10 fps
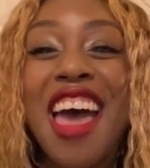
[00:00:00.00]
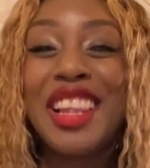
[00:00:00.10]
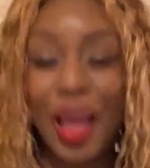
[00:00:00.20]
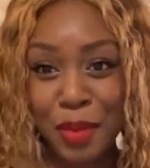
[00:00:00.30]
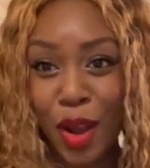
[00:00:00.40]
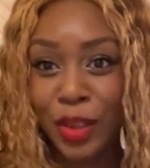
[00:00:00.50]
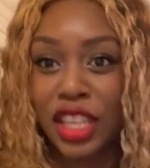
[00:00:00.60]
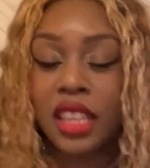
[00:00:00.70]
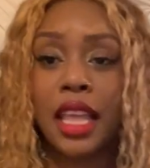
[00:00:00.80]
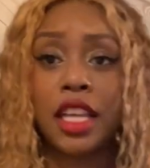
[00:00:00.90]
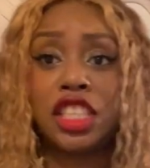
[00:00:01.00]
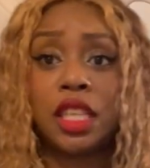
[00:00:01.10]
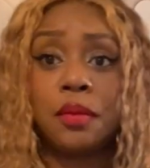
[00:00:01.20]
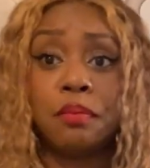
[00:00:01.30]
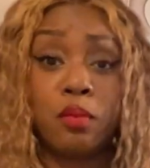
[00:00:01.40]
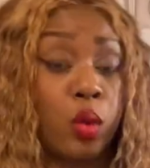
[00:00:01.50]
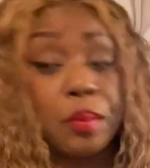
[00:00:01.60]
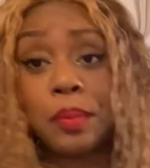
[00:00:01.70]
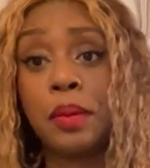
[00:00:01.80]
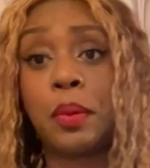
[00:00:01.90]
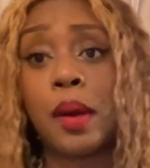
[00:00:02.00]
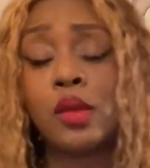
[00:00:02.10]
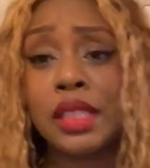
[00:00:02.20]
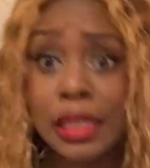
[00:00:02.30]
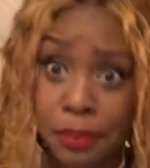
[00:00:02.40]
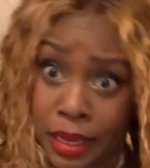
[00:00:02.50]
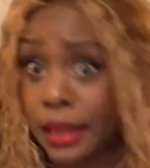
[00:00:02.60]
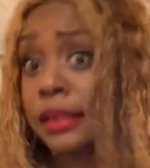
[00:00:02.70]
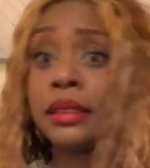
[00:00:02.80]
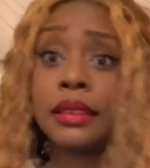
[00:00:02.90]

Let me know what y'all think. Should women be proposing to men?